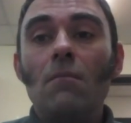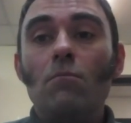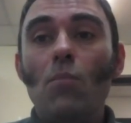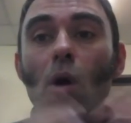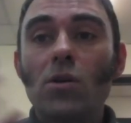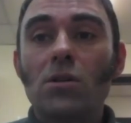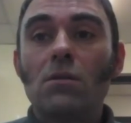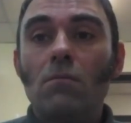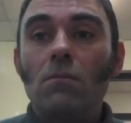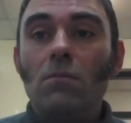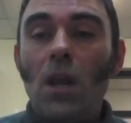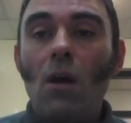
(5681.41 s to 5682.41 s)
most
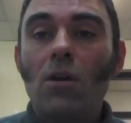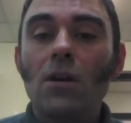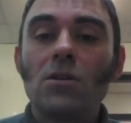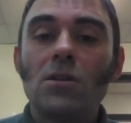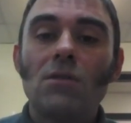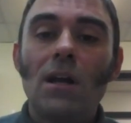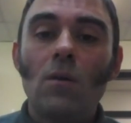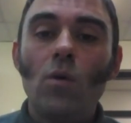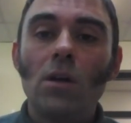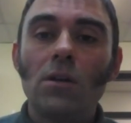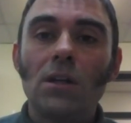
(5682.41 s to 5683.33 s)
you know countries around the world are